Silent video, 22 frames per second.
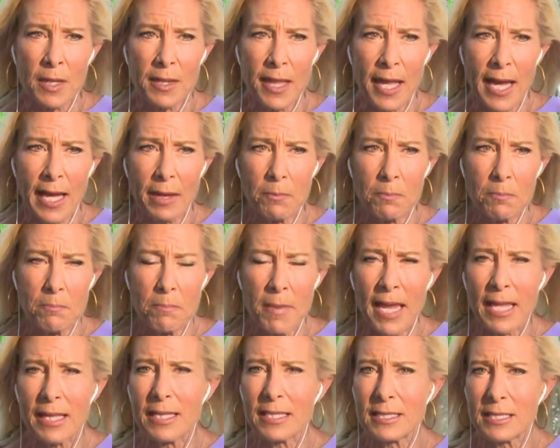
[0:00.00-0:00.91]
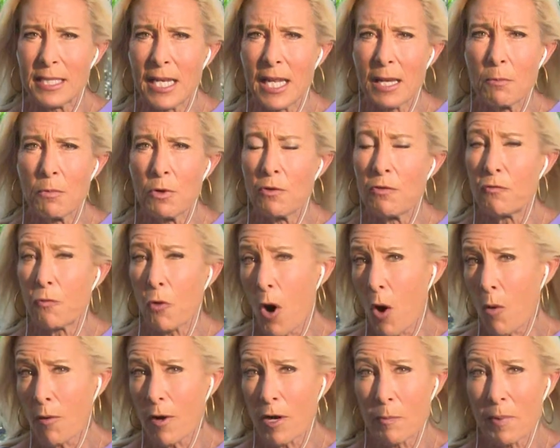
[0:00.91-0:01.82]
that made the city move
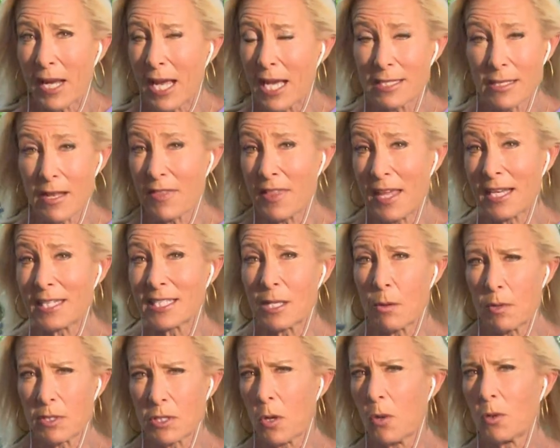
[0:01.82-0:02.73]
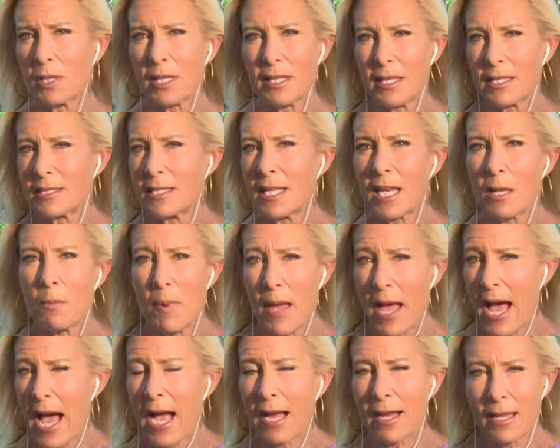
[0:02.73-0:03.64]
forward because of things that was holding the city
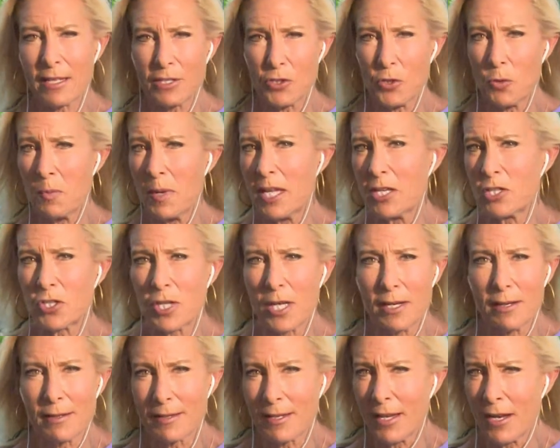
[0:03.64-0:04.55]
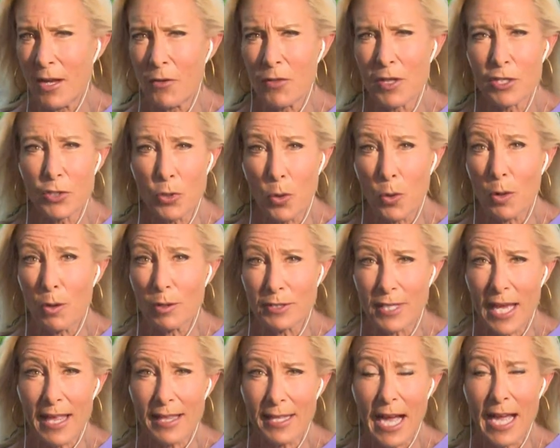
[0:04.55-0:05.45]
back, as you mentioned, you know, the
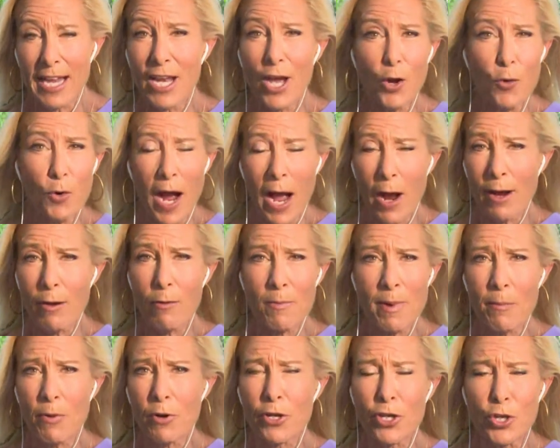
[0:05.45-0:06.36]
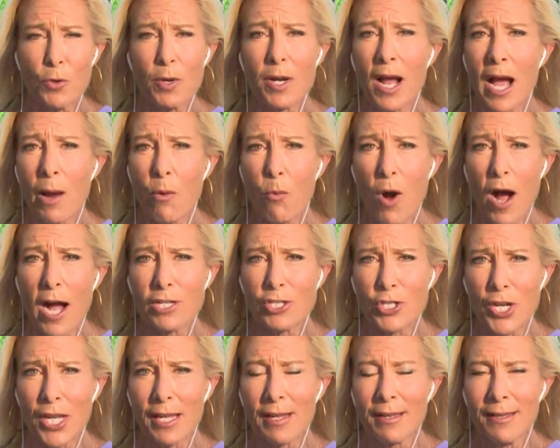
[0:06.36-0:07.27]
tolls. I, I know, I remember you and I
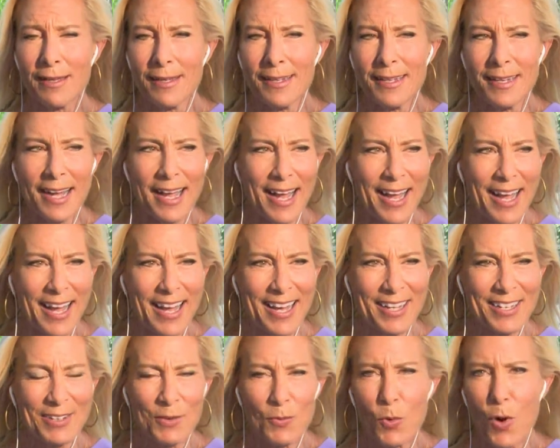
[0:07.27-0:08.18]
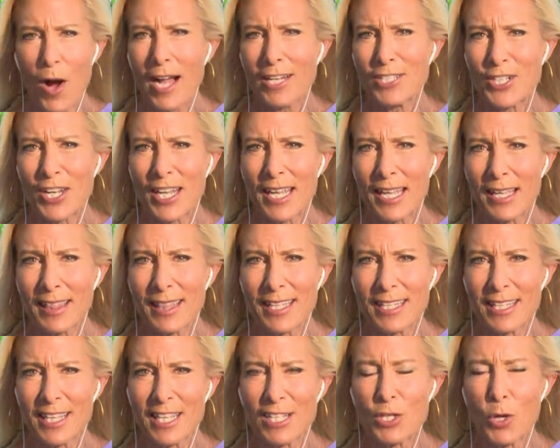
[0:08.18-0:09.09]
watching, uh, watching
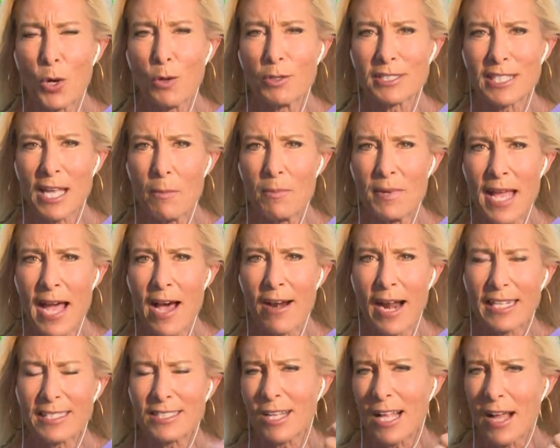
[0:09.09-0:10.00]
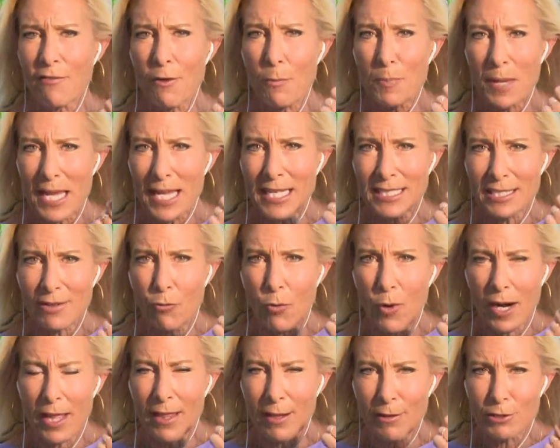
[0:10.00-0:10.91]
the, the, tolls come down. I still have a piece of
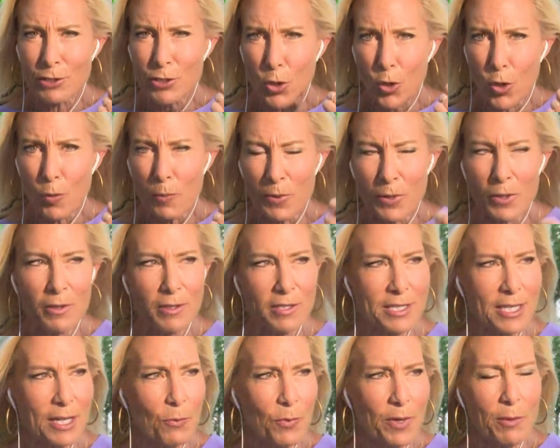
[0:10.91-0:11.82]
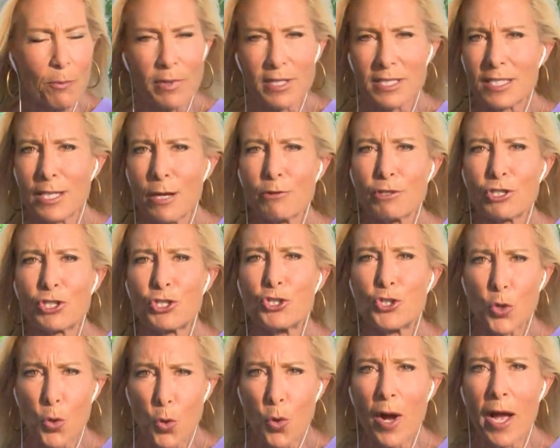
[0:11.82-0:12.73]
one of those toll booths. it was such
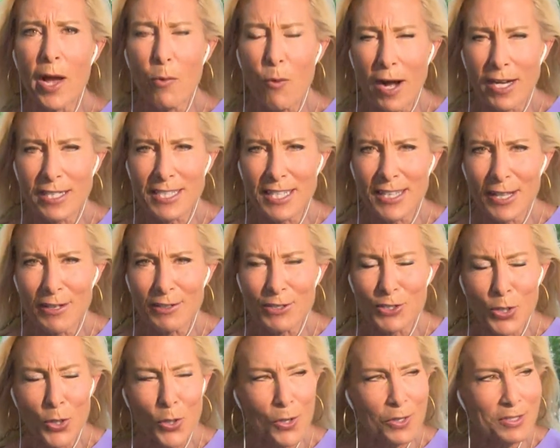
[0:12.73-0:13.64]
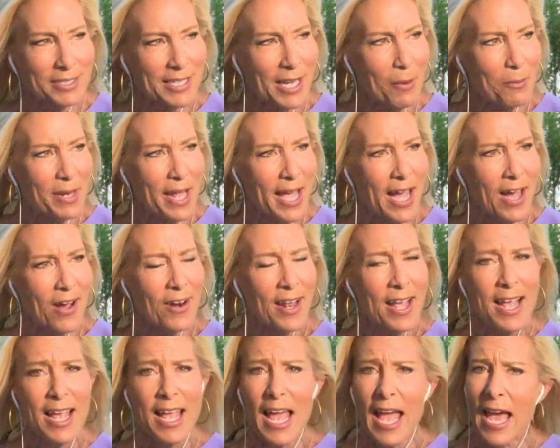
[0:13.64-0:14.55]
joy watching those tolls come
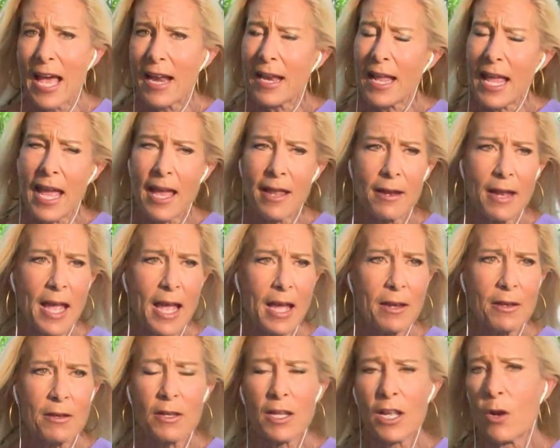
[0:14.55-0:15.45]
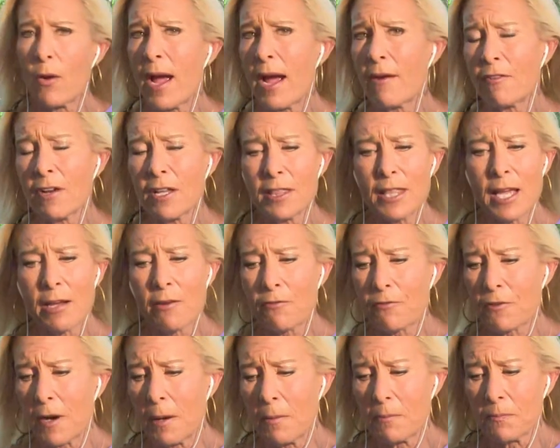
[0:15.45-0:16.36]
down. And, and, and, you know, everything
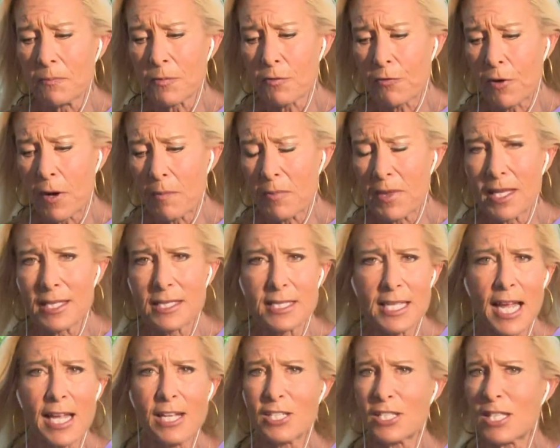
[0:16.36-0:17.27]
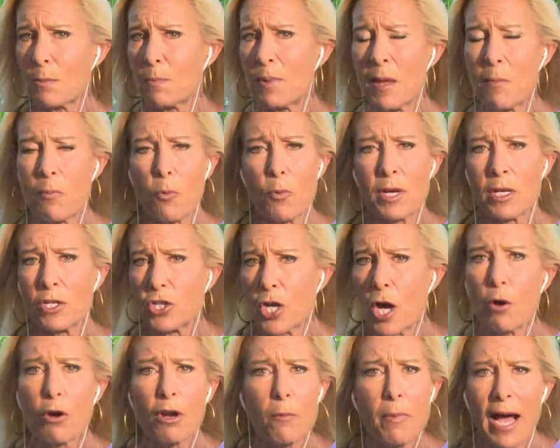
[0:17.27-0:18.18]
from, from the stench that people would
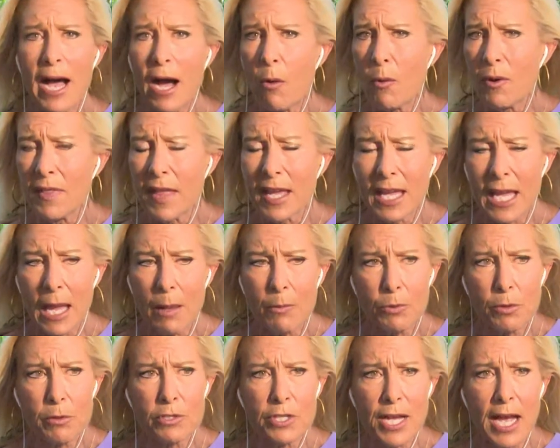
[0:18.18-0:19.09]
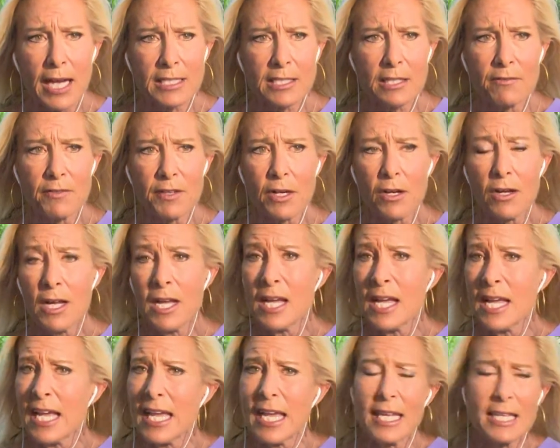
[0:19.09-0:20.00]
joke about when they came through Jacksonville,
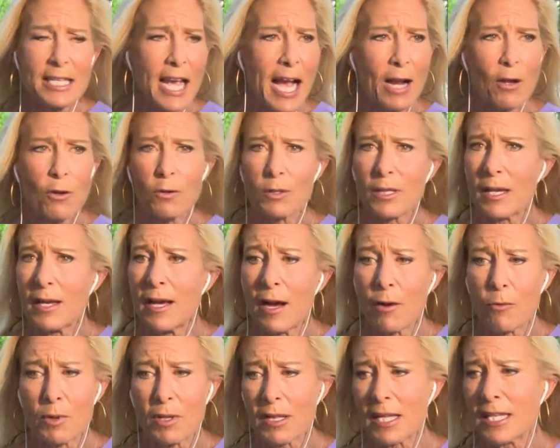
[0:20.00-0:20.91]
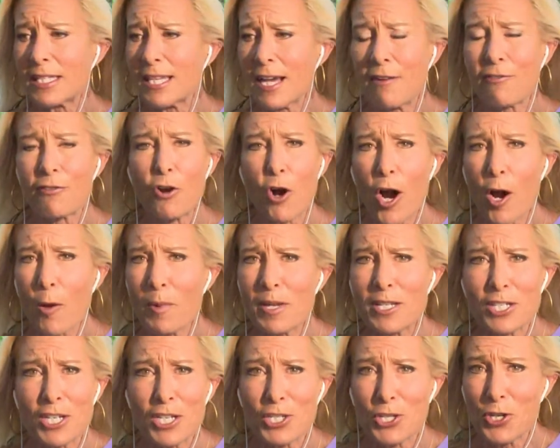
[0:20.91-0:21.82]
he tackled a, a really tough
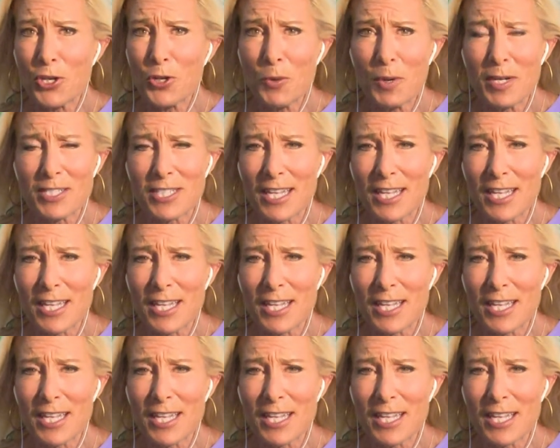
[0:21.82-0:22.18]
garbage issue,